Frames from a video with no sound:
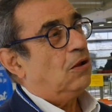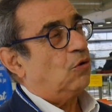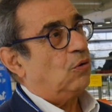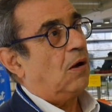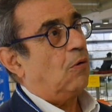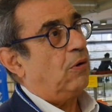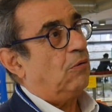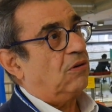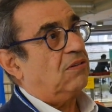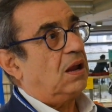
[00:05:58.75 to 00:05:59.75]
So now we
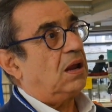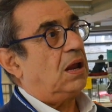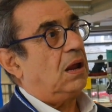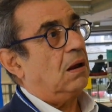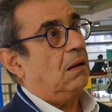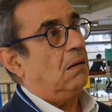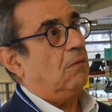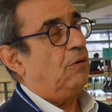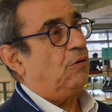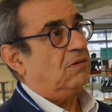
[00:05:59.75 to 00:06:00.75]
were thinking,
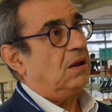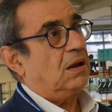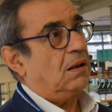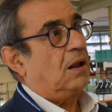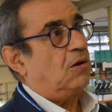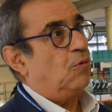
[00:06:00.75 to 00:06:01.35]
uh, we were thinking that